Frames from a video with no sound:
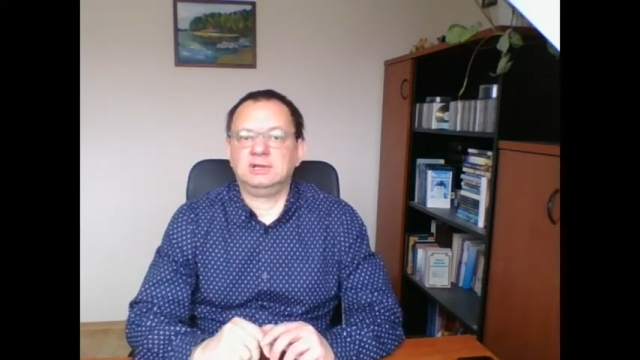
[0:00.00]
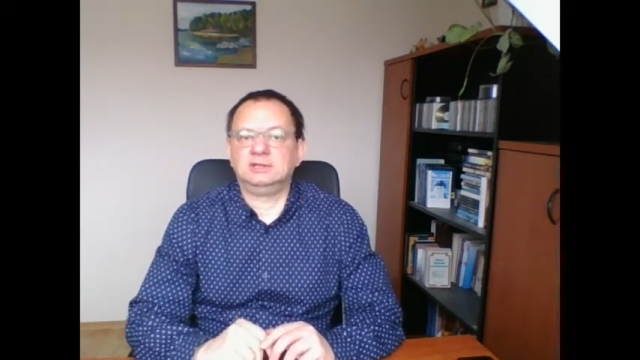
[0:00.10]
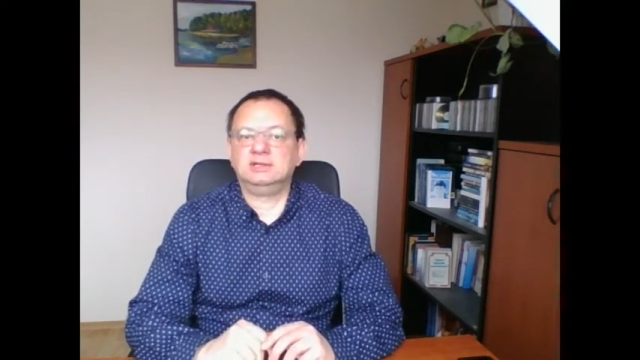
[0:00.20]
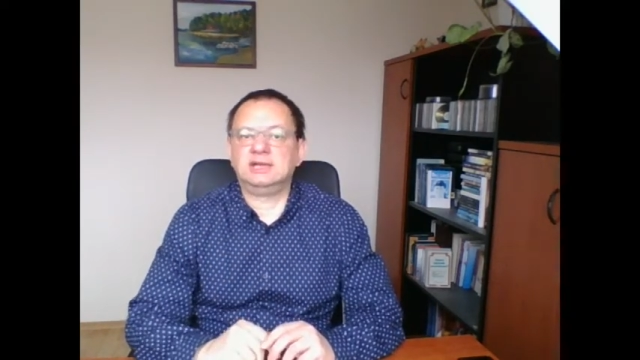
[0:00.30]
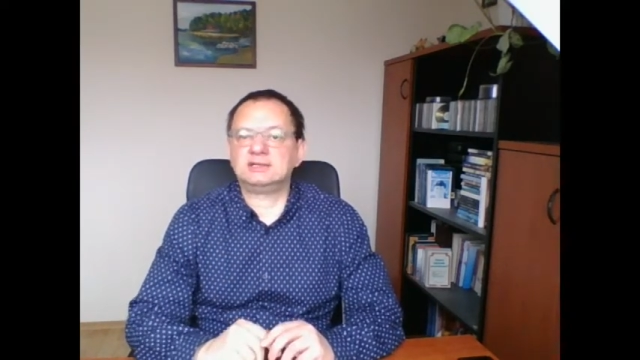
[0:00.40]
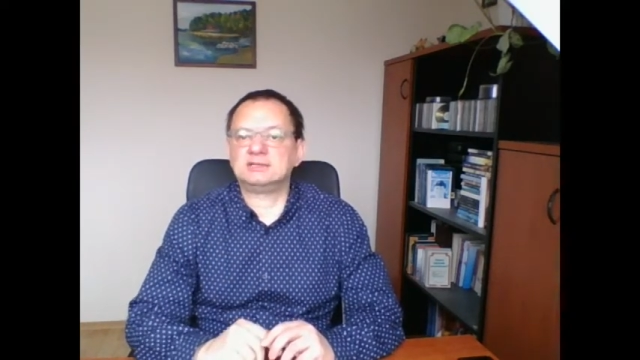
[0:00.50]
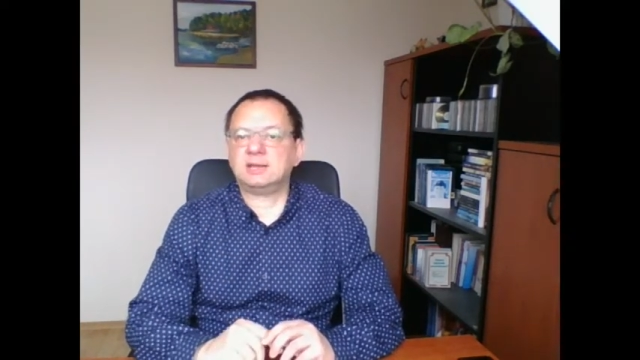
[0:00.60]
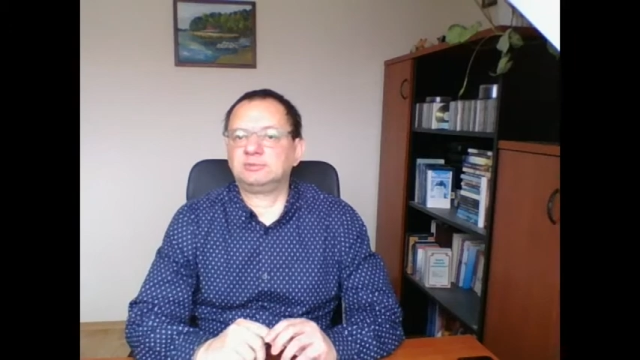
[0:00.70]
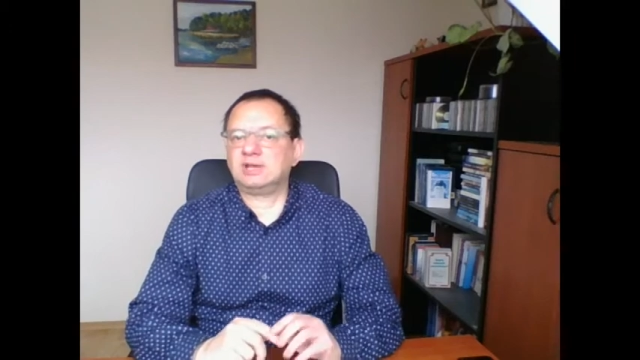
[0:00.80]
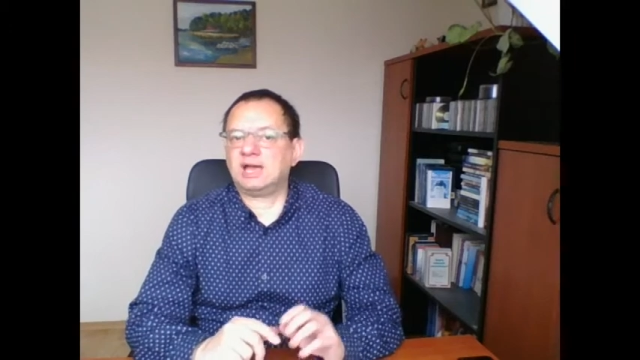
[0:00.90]
then
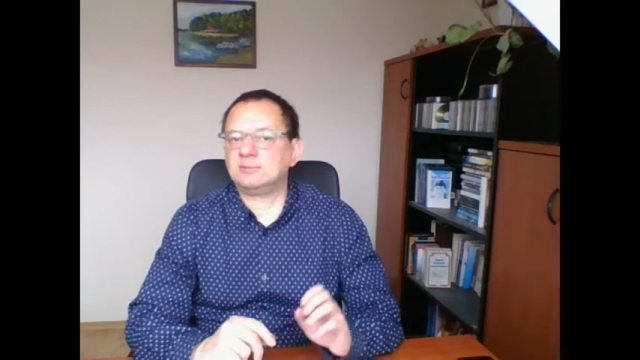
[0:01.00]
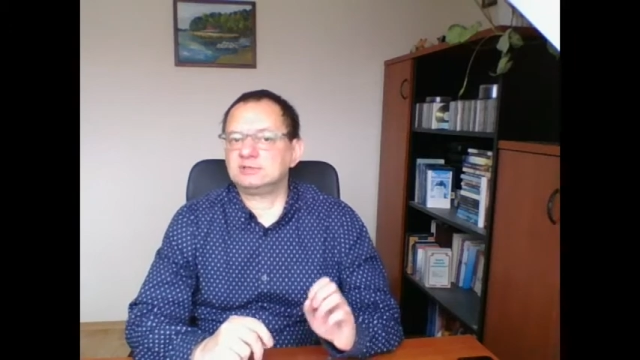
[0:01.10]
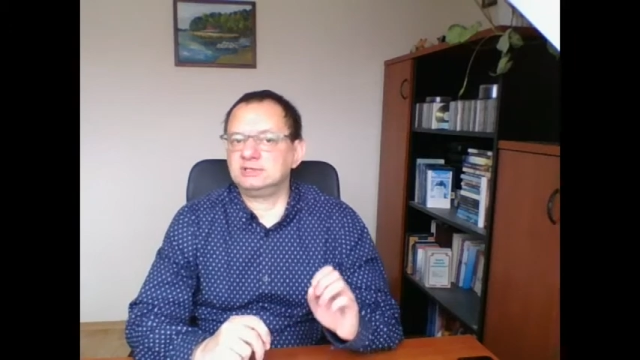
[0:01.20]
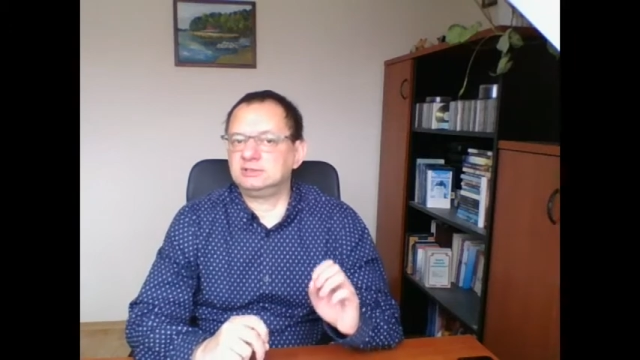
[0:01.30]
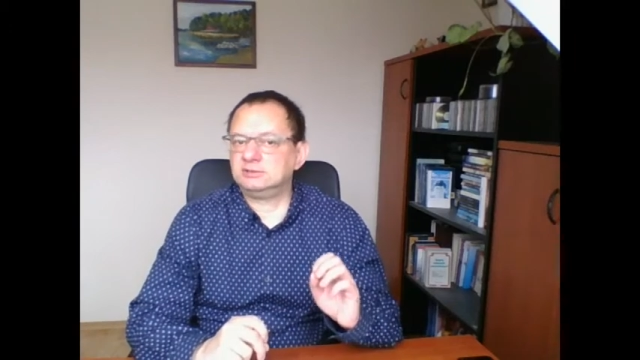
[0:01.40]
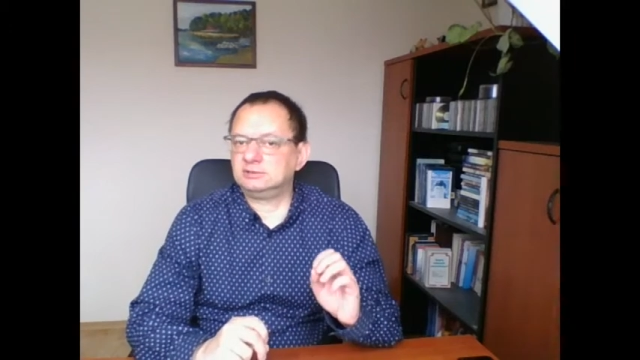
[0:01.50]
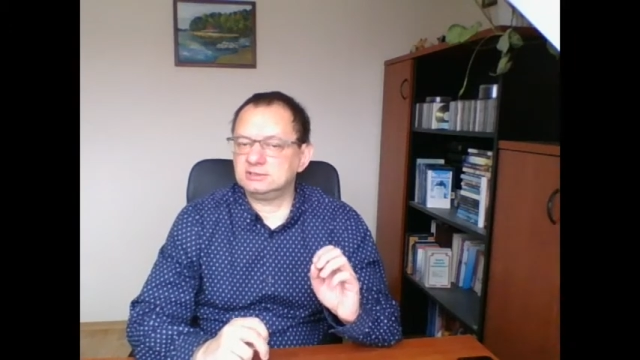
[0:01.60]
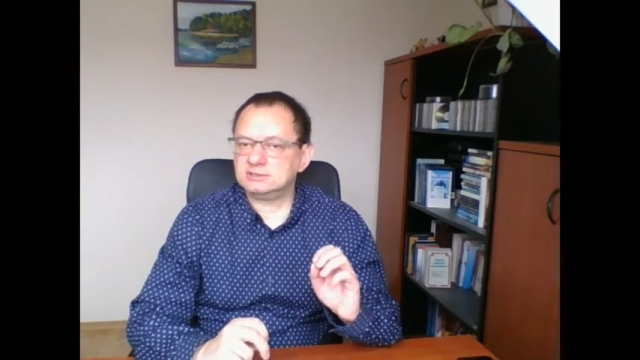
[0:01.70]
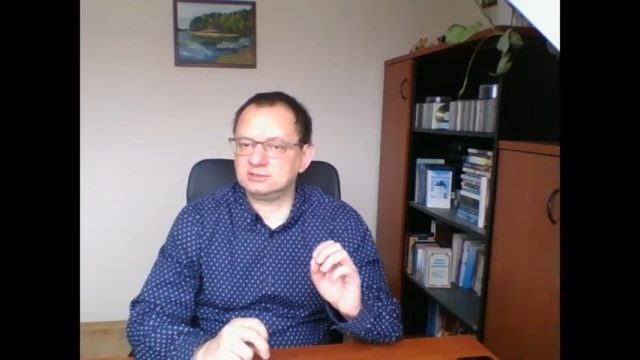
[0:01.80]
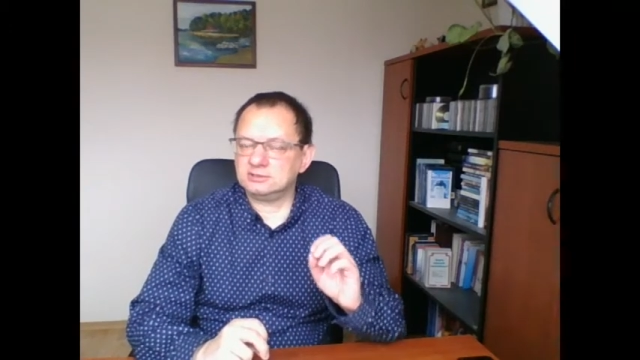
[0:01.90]
sometimes it
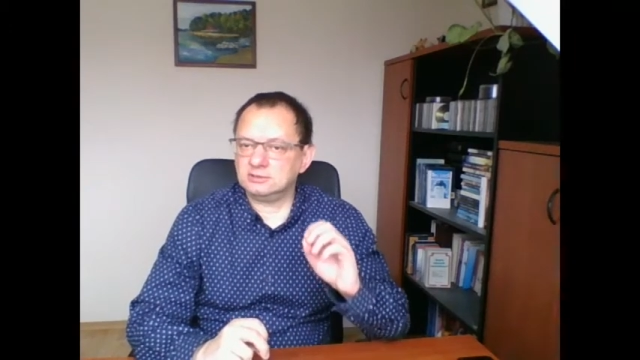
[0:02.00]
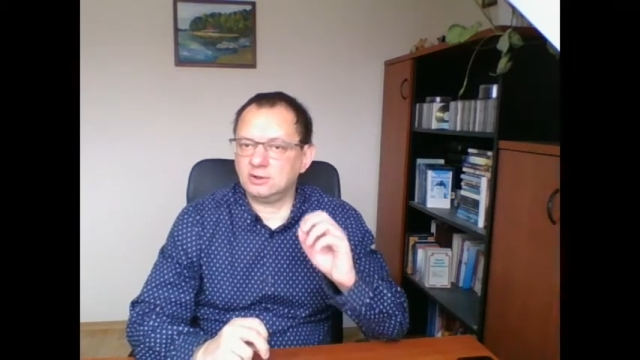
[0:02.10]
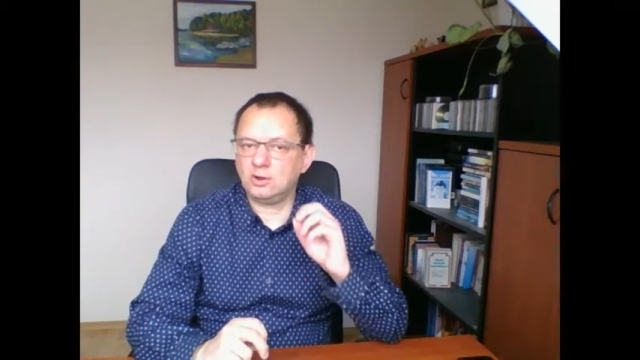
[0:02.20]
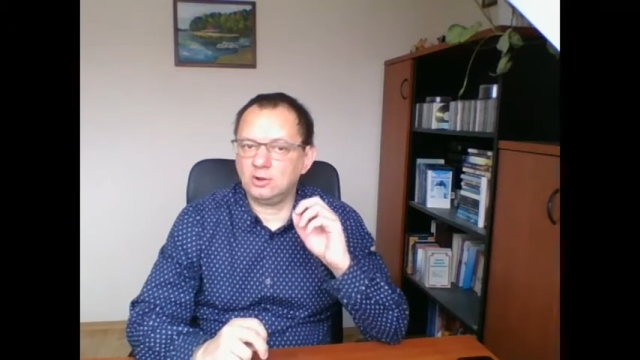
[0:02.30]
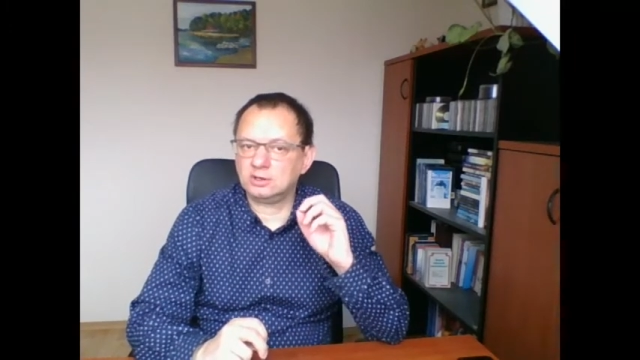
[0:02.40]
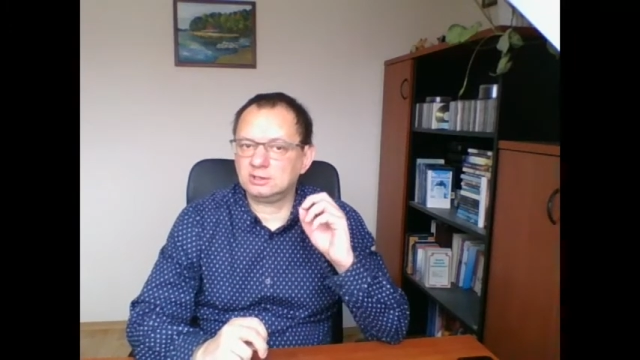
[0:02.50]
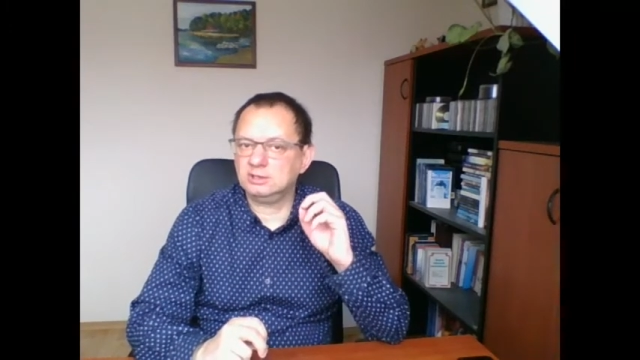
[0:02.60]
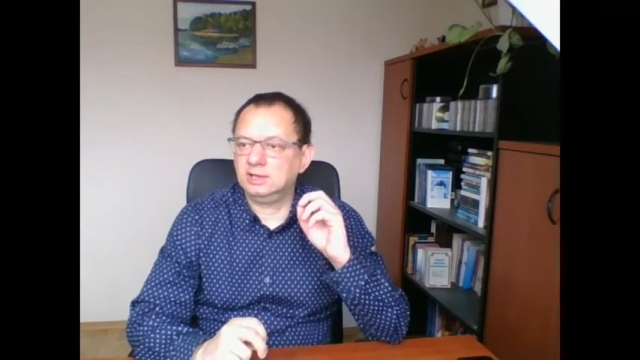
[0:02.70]
is heard